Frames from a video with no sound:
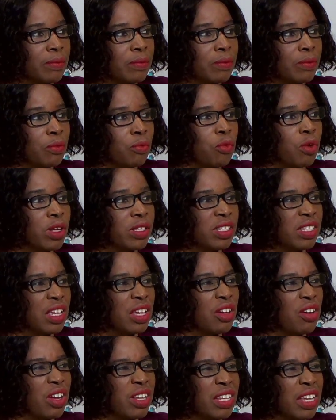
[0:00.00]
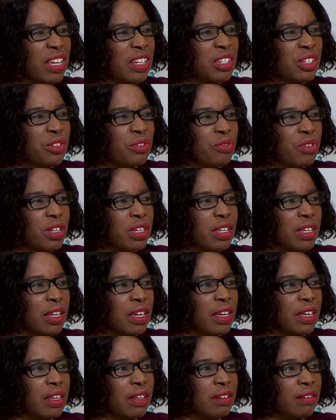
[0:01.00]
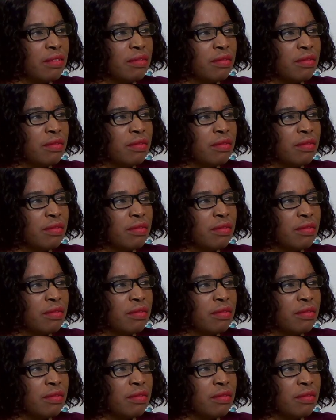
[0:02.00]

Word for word: in psychology in or psychiatric yeah.